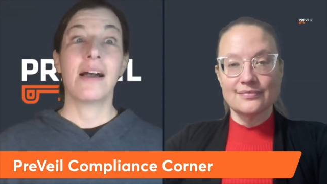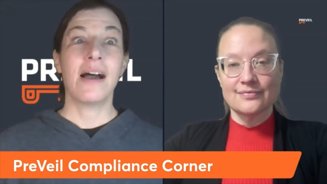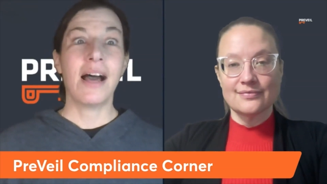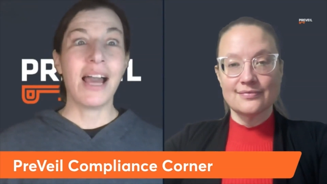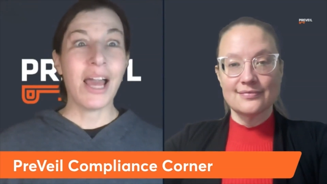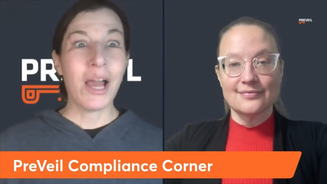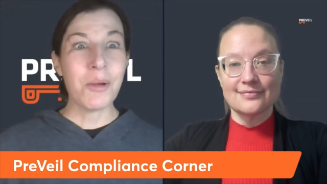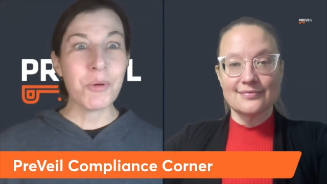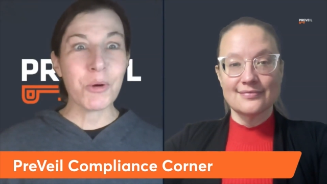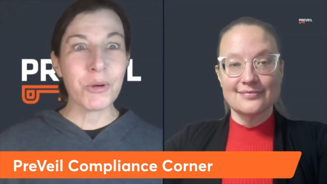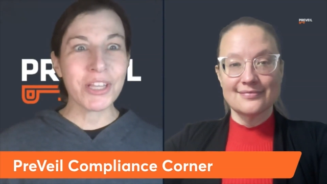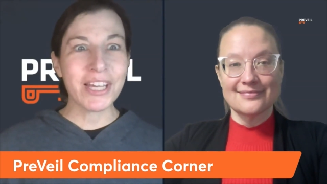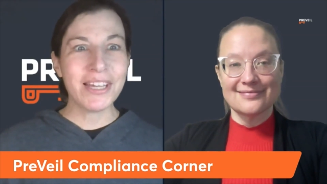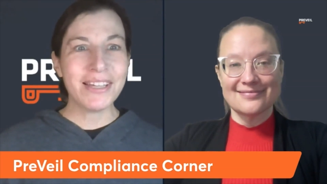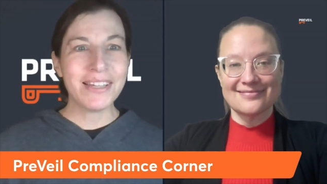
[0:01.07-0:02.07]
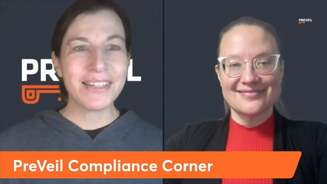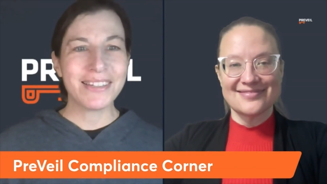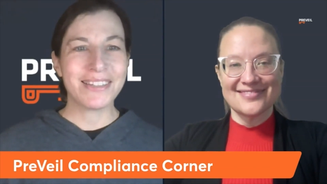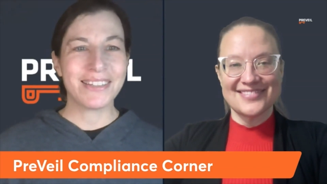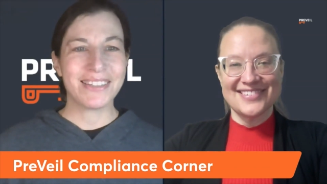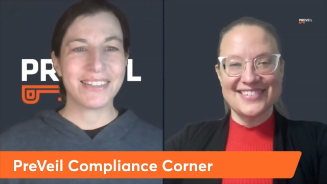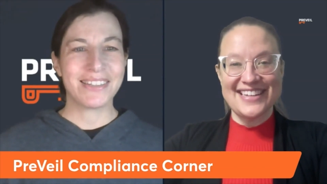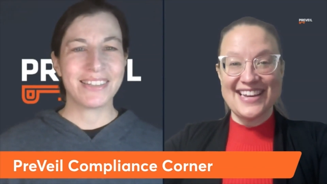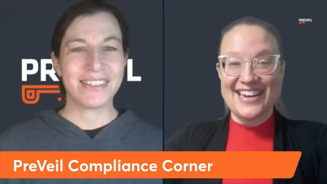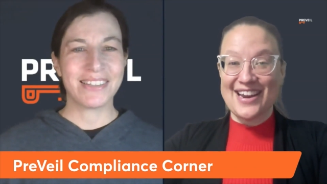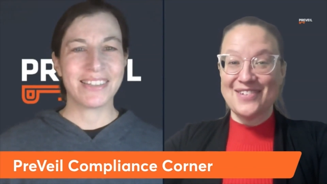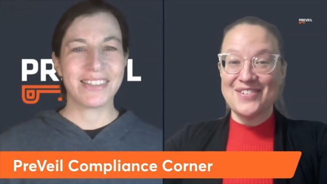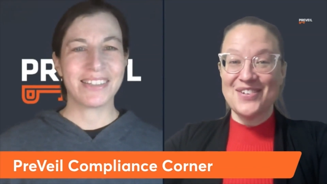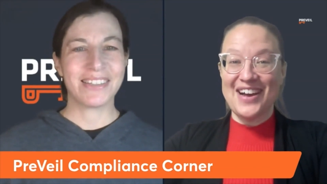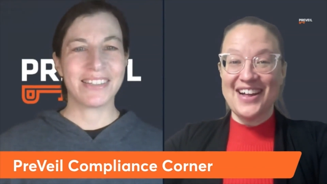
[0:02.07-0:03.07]
Speaker 1: Hi, I'm Orly. And
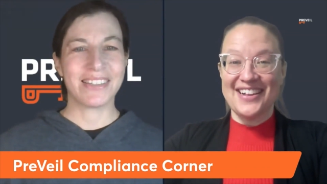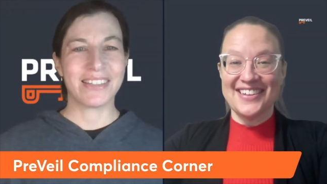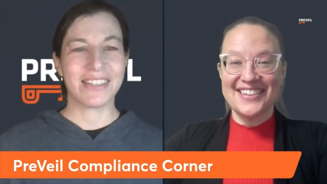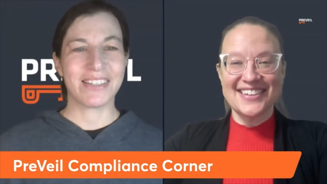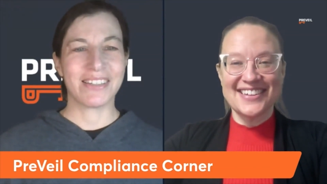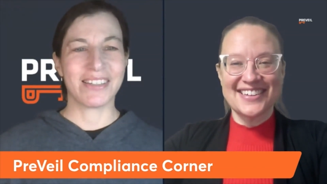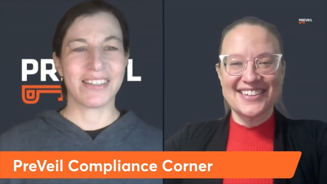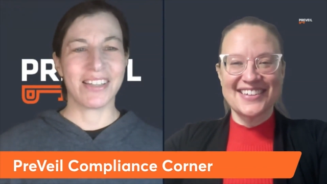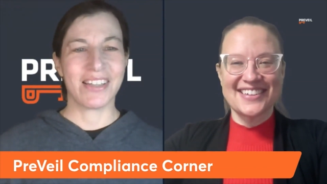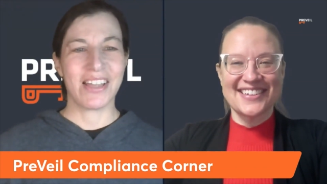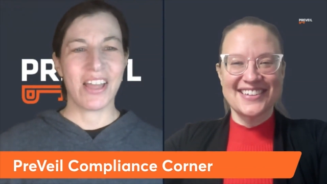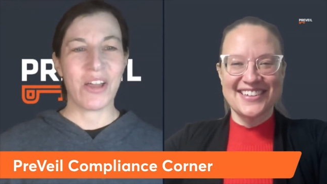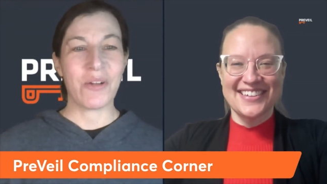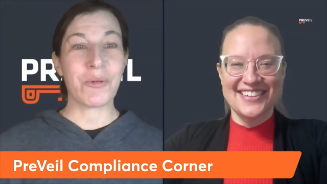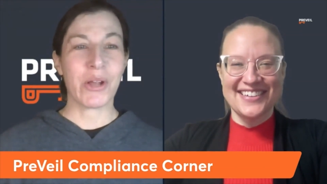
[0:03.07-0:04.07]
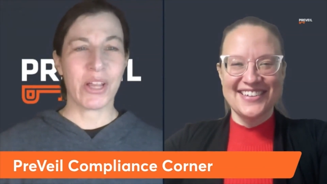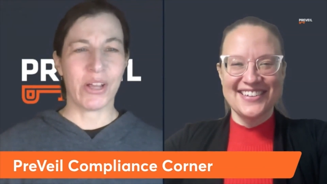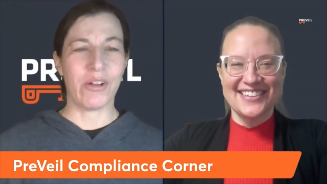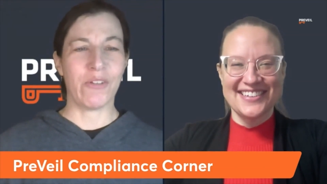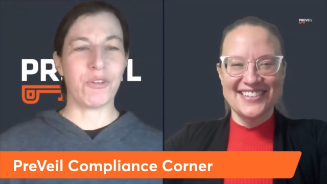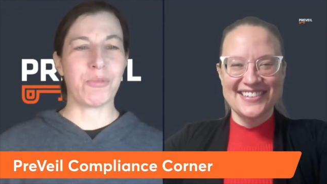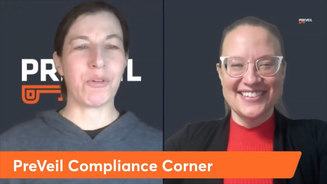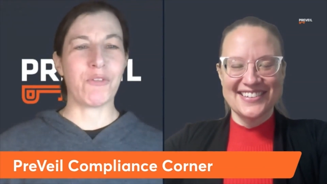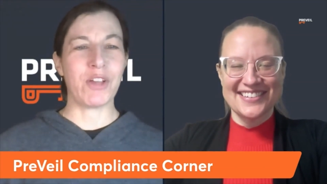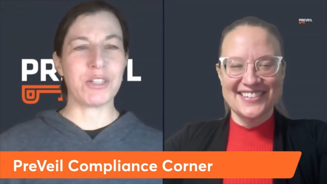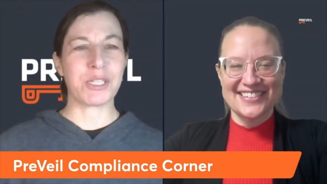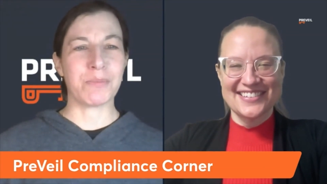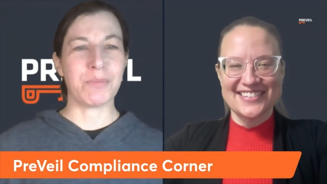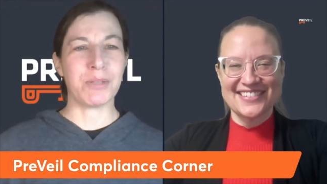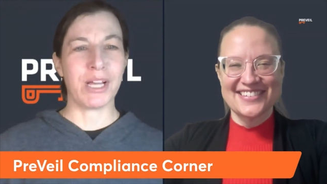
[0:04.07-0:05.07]
I'm Noelle. We're here from
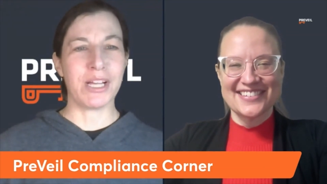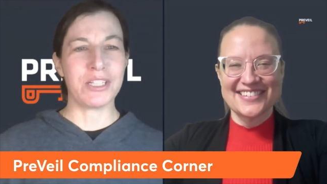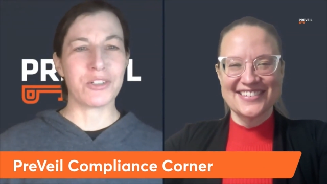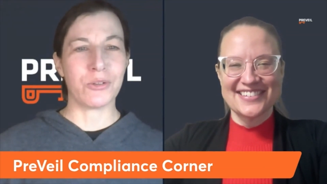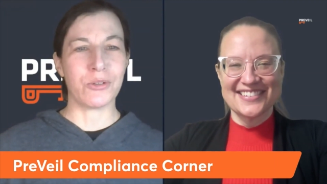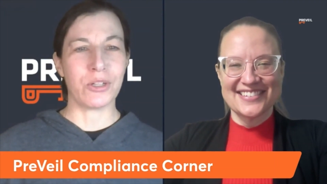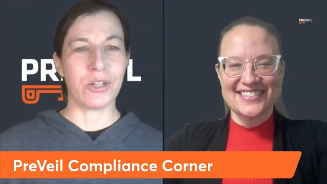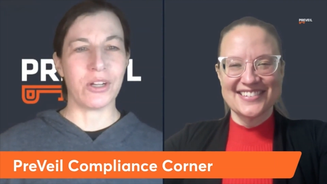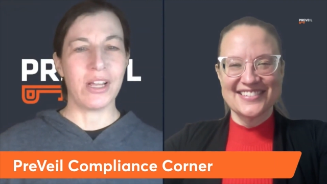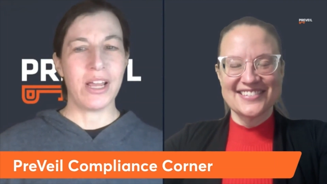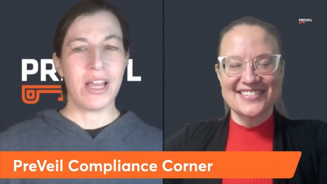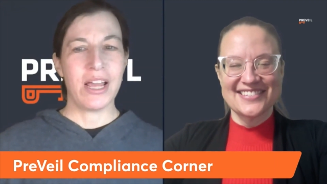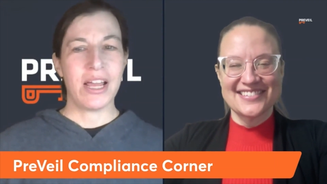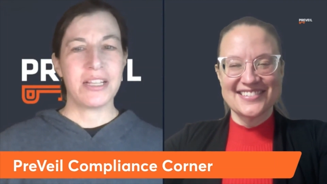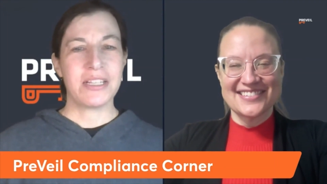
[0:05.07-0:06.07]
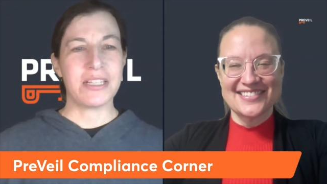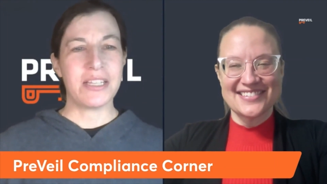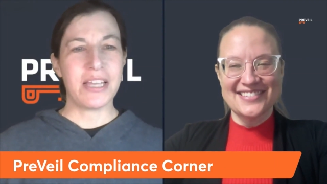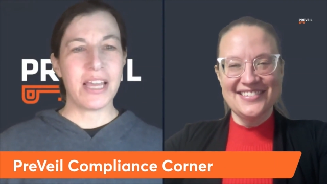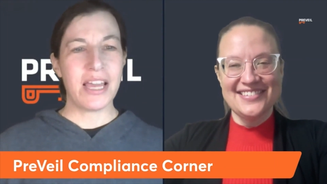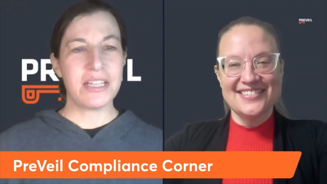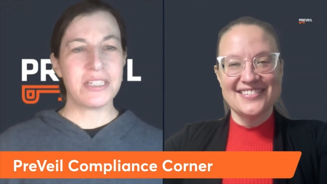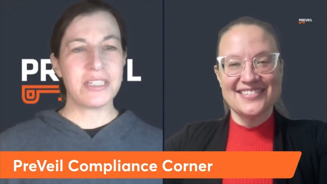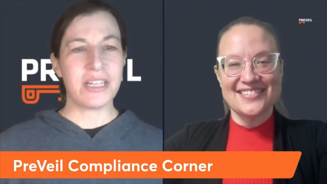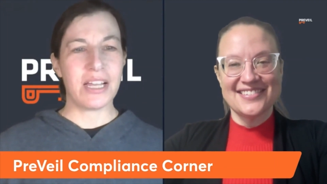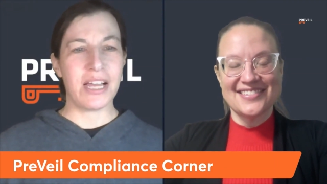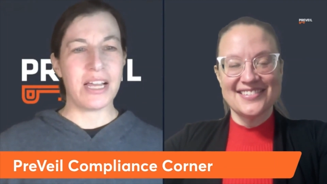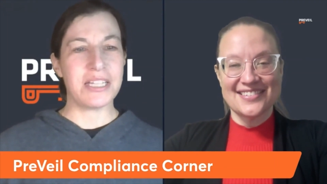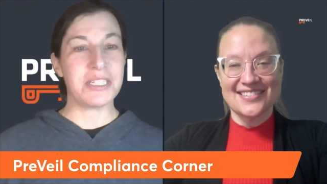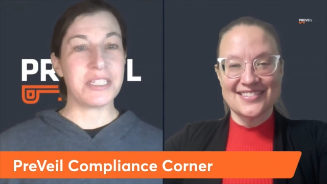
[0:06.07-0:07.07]
PreVeil's Compliance Corner. Today's
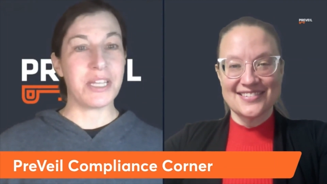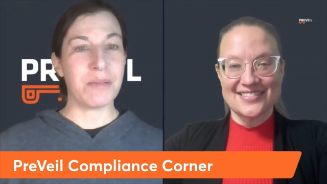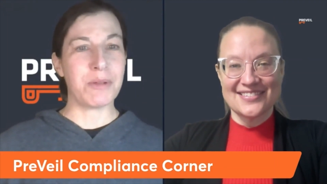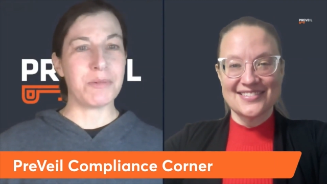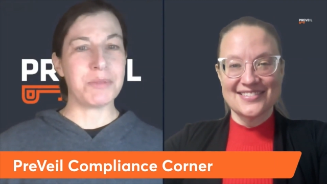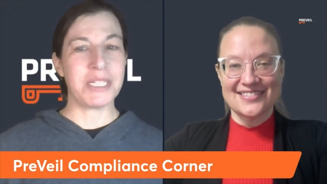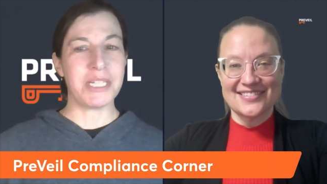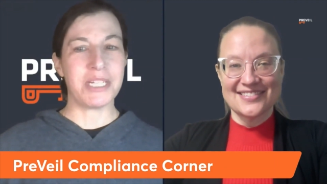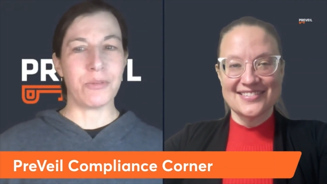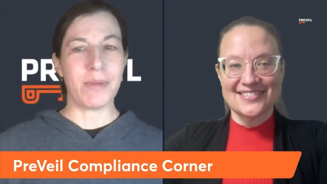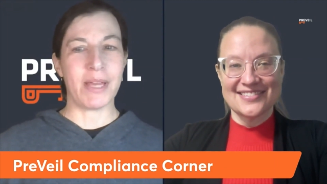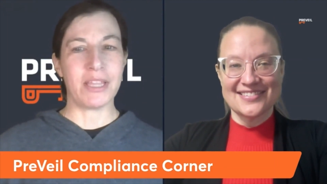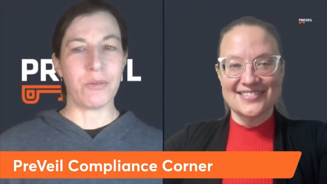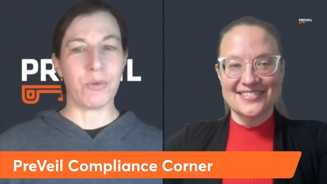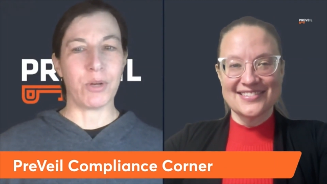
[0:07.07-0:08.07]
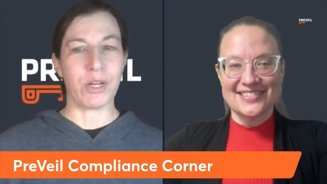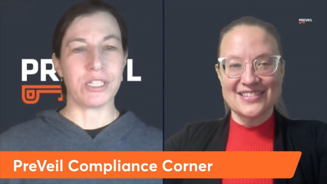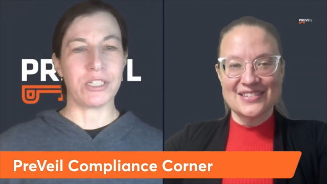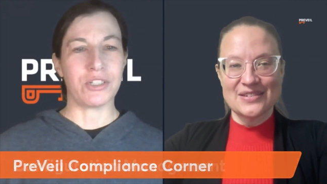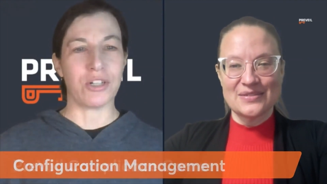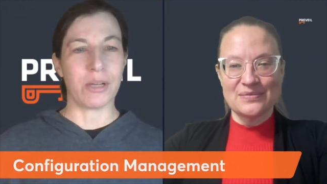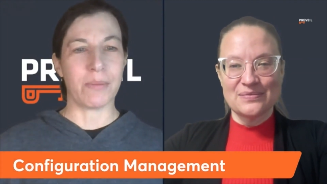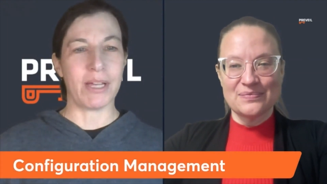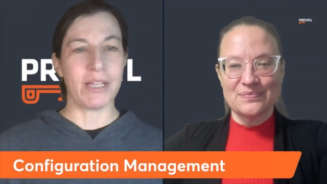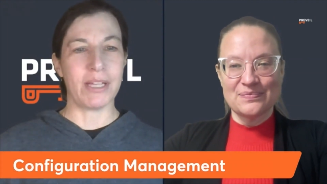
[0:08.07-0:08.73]
uh, CMMC domain that we're going to talk